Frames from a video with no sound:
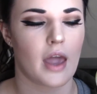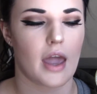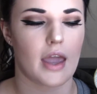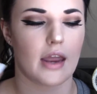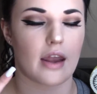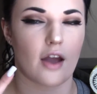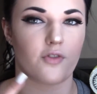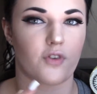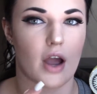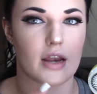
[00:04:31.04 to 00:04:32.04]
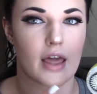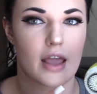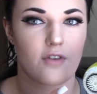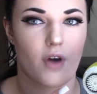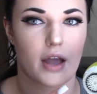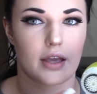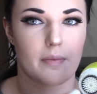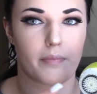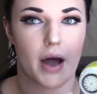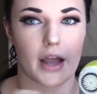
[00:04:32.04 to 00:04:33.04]
And I find that if I
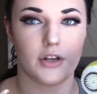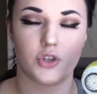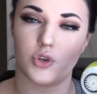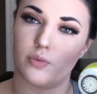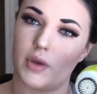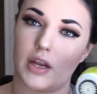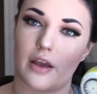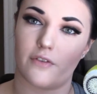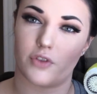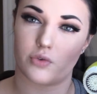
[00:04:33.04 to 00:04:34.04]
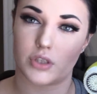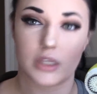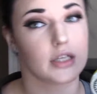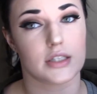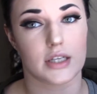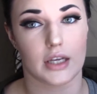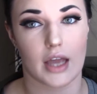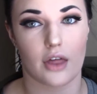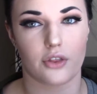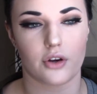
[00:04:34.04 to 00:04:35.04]
combine too many of those things
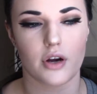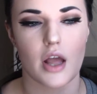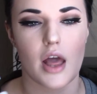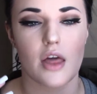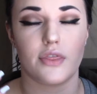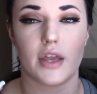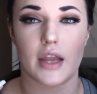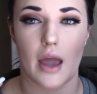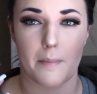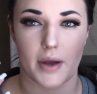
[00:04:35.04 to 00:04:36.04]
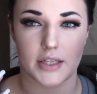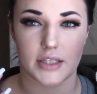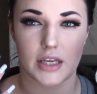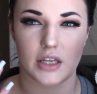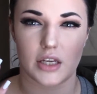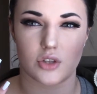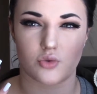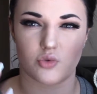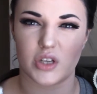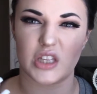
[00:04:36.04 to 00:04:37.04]
together, then my skin gets
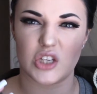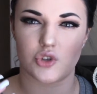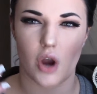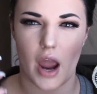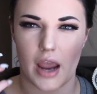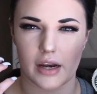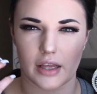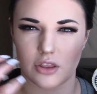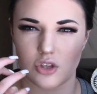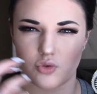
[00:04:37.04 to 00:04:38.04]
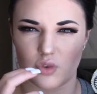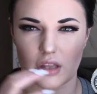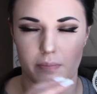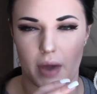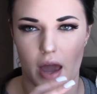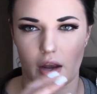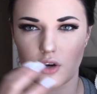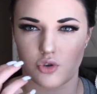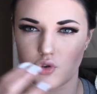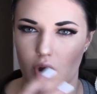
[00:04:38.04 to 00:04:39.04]
really dry and I get these really
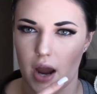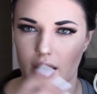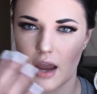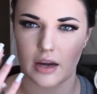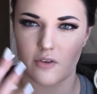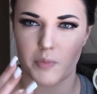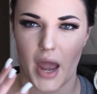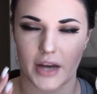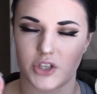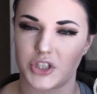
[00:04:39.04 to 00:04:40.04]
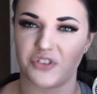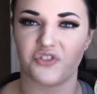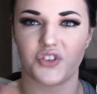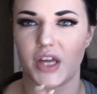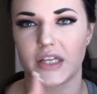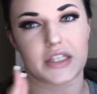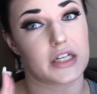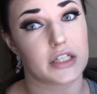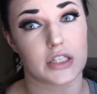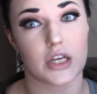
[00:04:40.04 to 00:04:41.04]
bad dry kind of patches and flakes, and
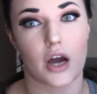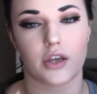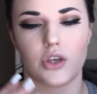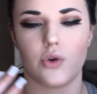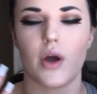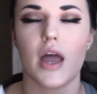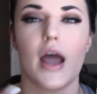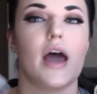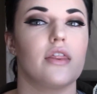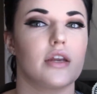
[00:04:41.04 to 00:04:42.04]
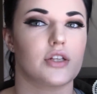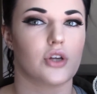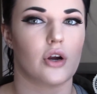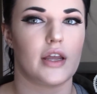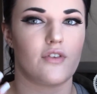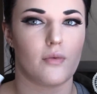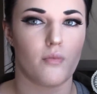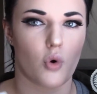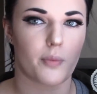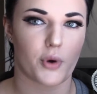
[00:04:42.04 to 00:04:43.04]
it's not cute. And then I start even
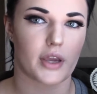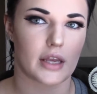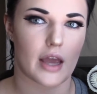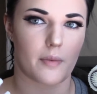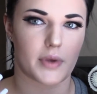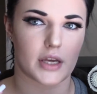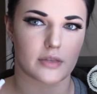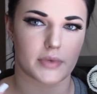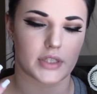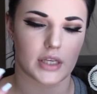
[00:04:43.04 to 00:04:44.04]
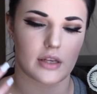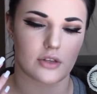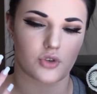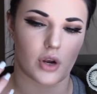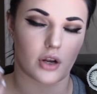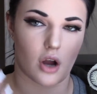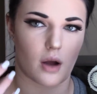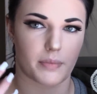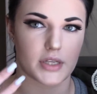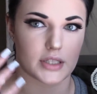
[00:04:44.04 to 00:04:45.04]
more breaking out because my skin is trying to
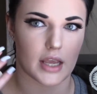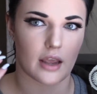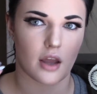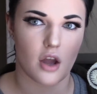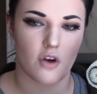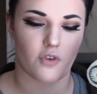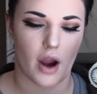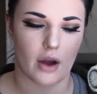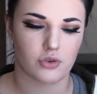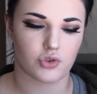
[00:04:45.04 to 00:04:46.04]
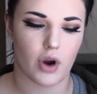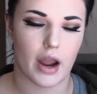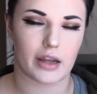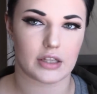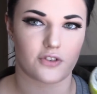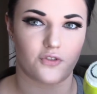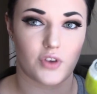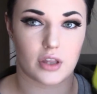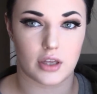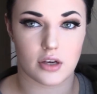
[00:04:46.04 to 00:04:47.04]
compensate for how dry it's
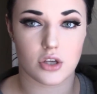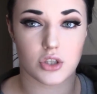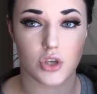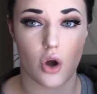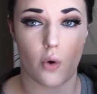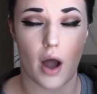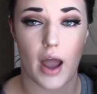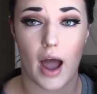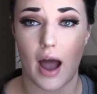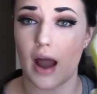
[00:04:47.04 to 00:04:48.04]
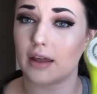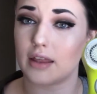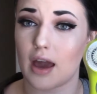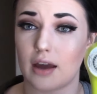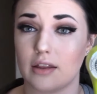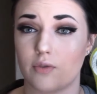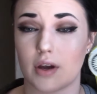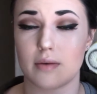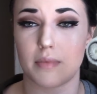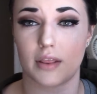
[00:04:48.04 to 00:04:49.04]
feeling. So I highly
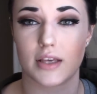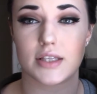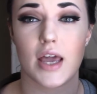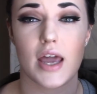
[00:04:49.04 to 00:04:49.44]
recommend this.